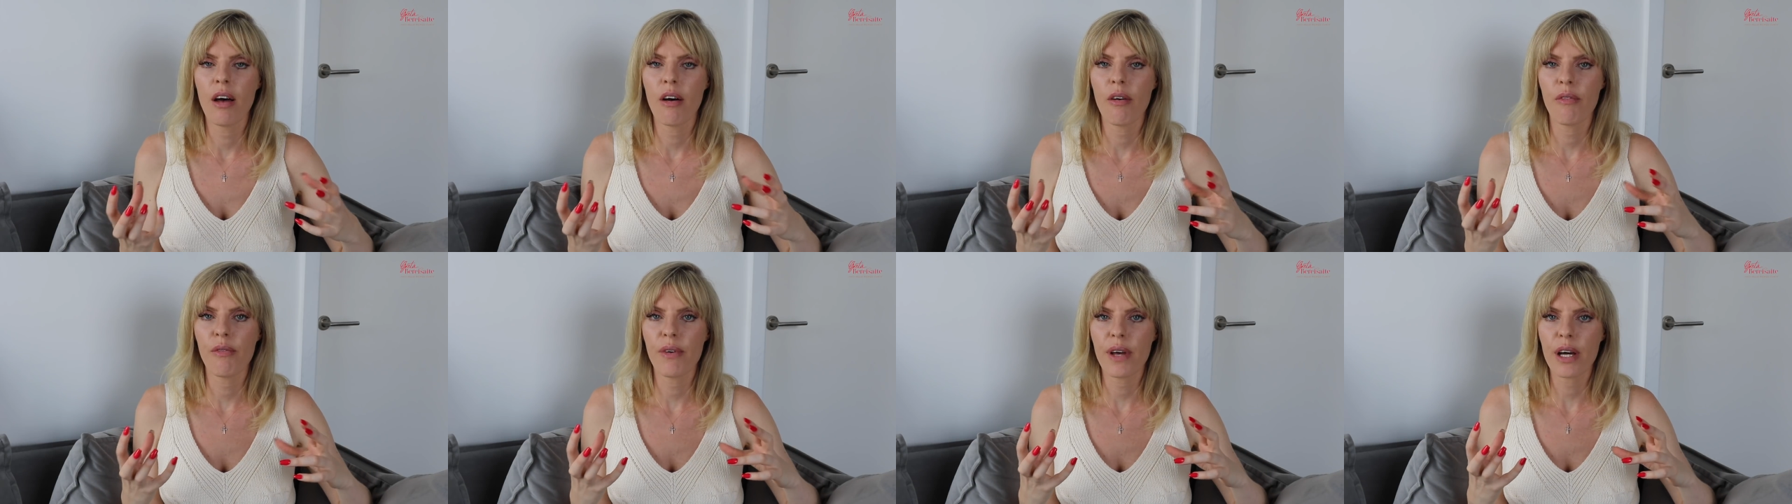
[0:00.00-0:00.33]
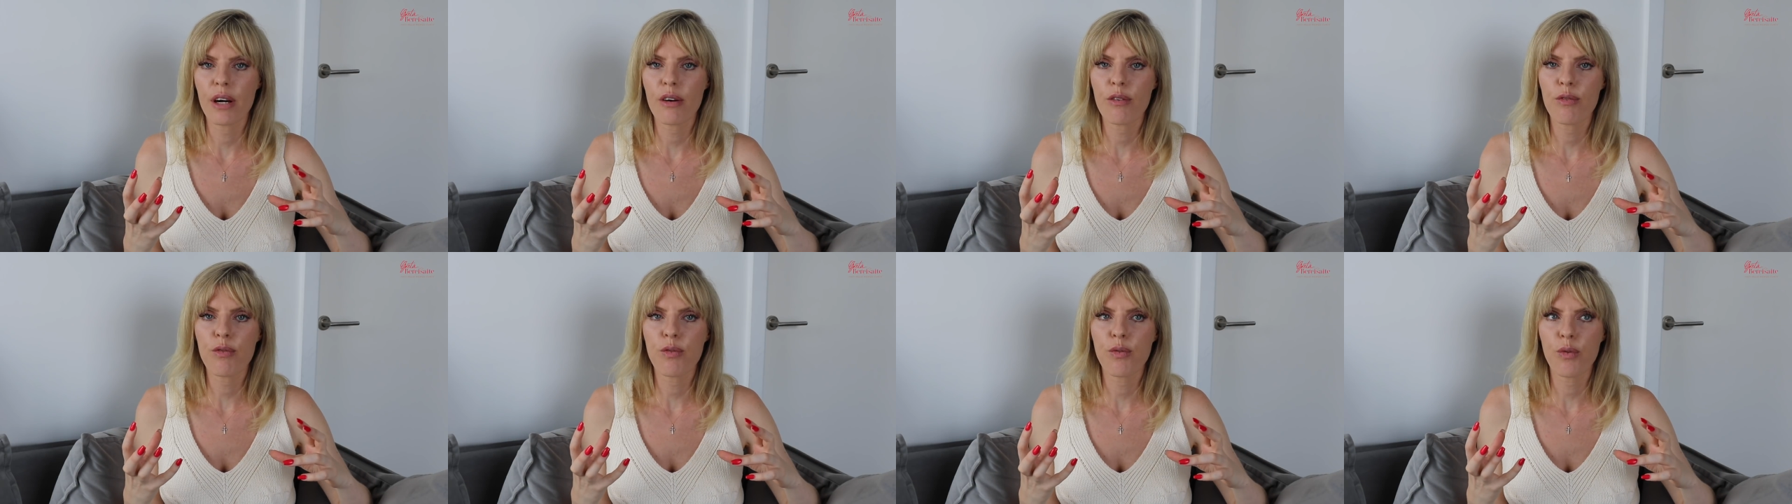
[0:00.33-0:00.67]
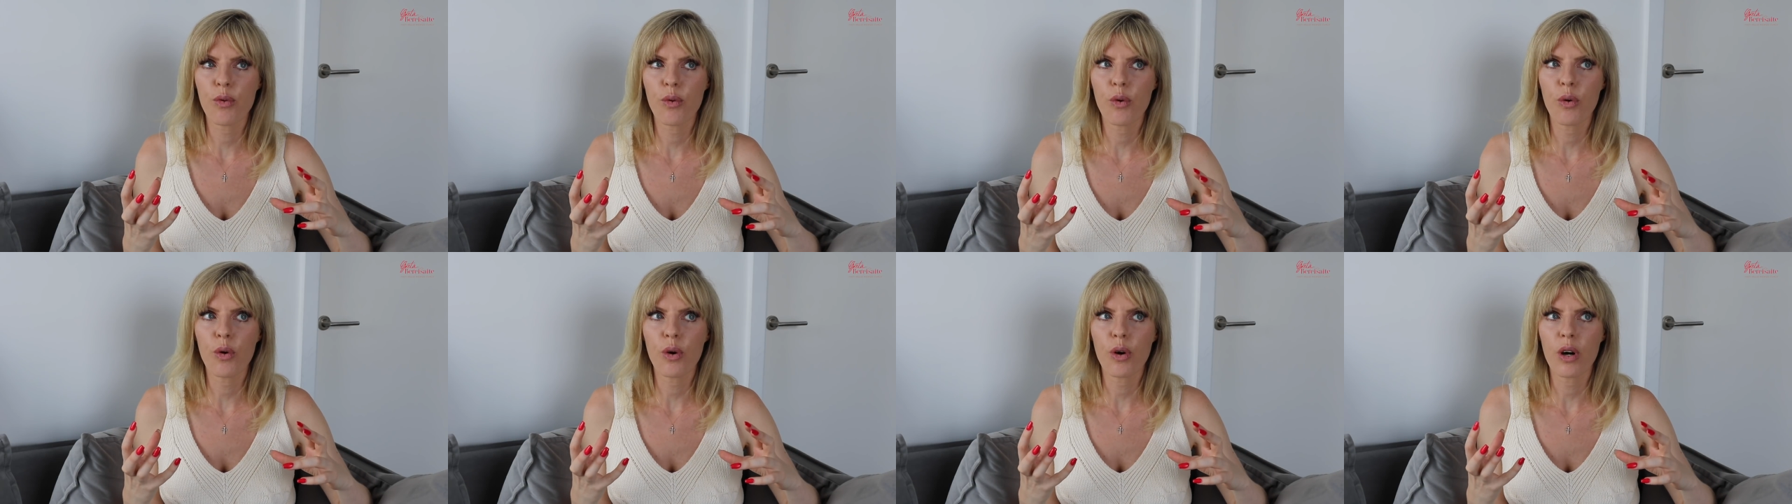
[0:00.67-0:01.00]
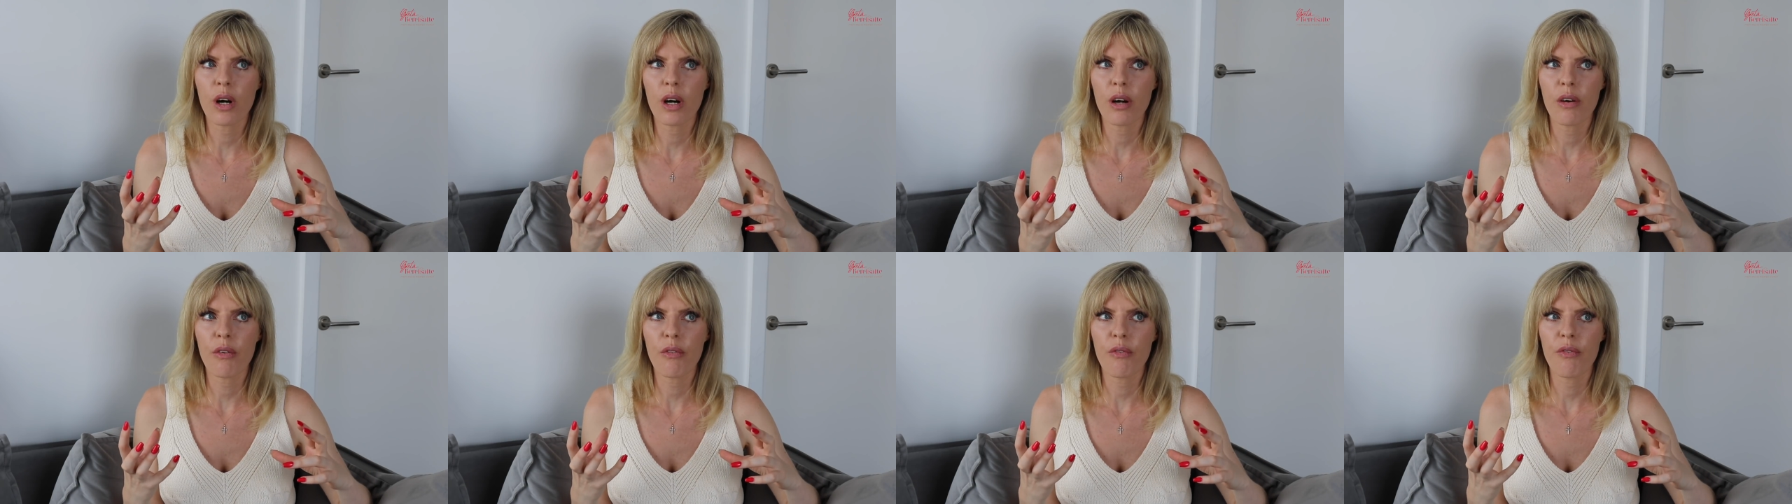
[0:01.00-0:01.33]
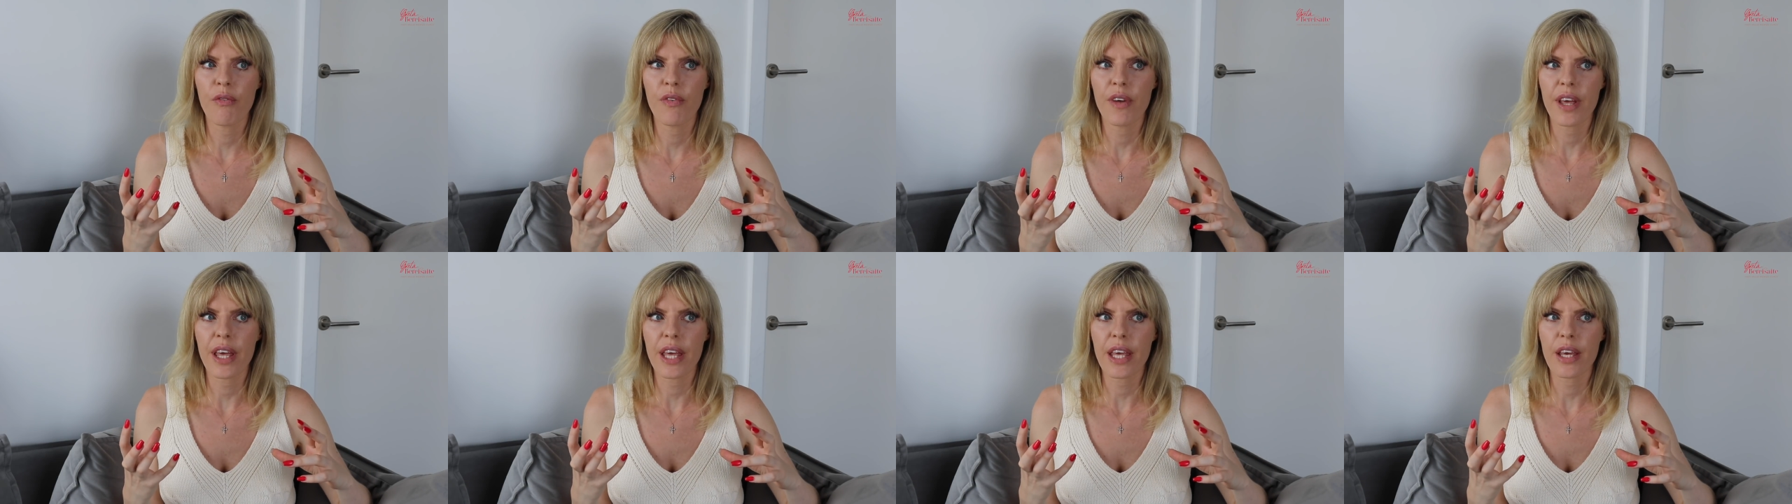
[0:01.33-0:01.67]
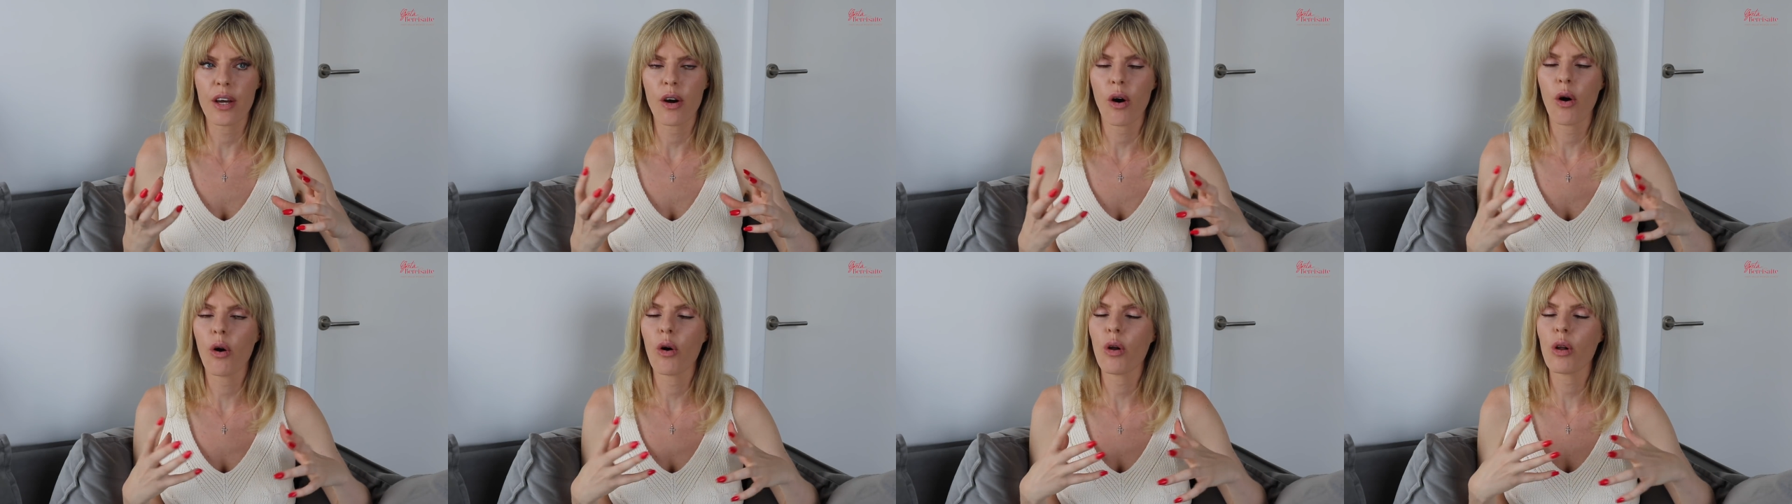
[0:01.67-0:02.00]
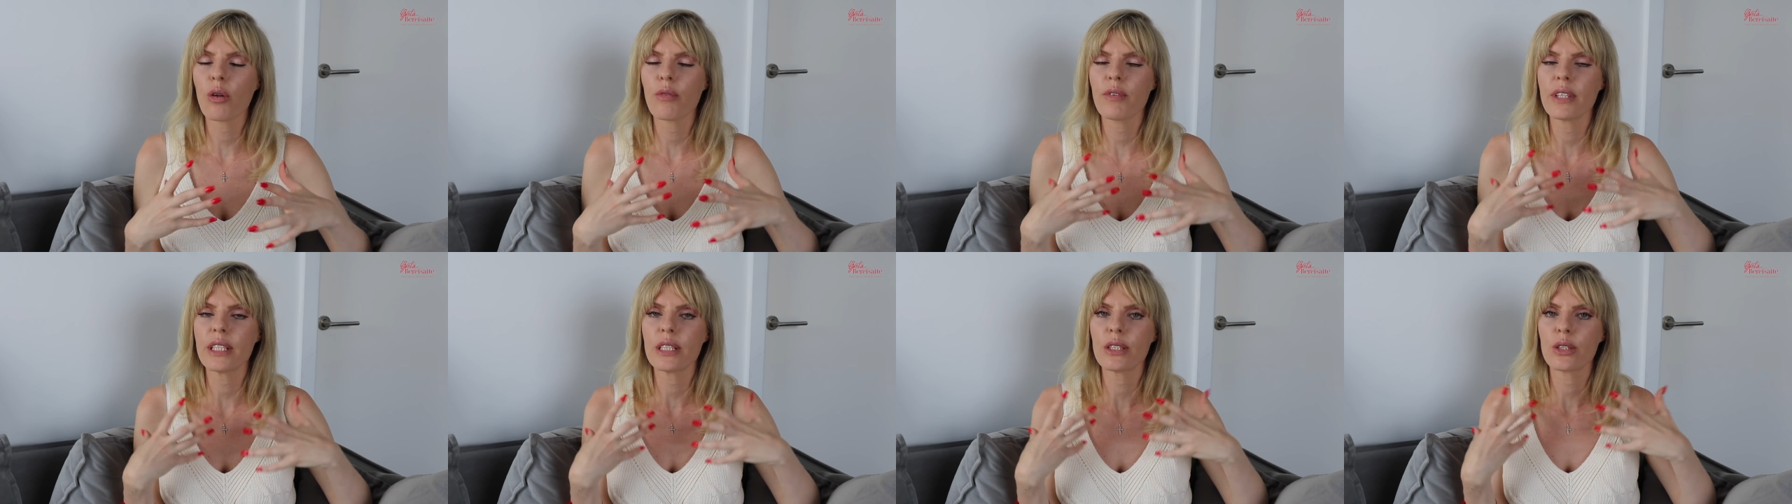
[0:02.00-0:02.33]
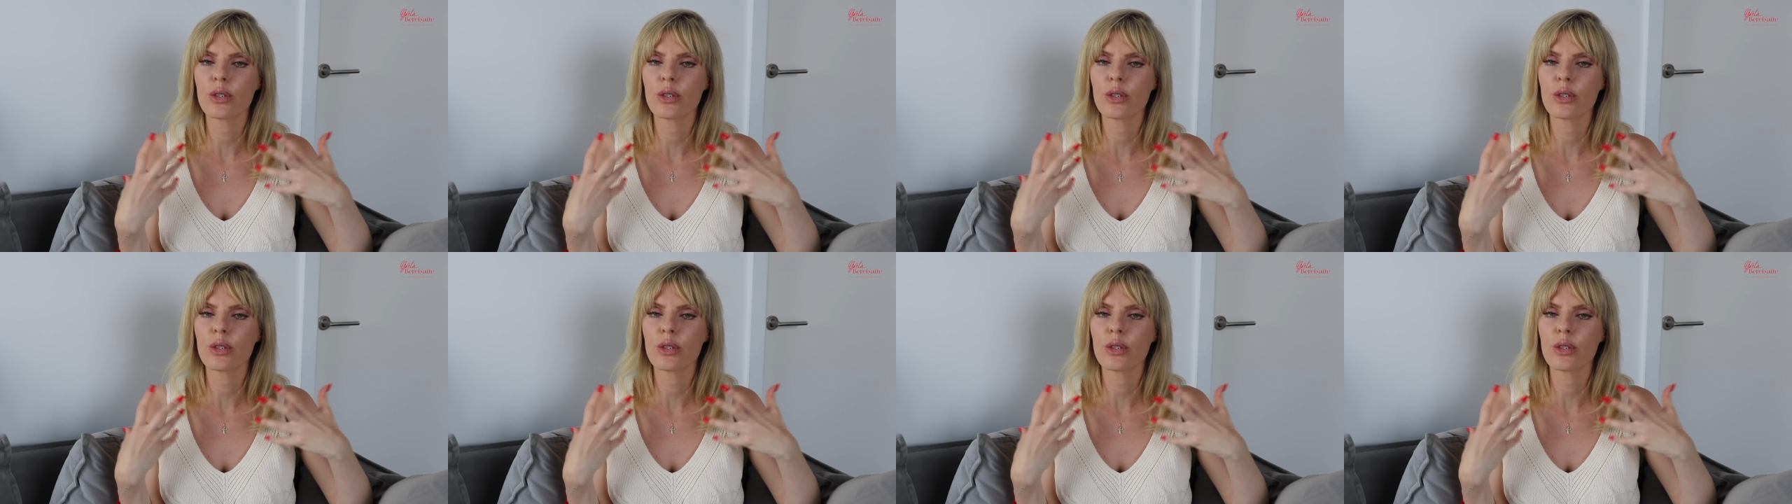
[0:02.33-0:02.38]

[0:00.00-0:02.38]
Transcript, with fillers: Therefore, they always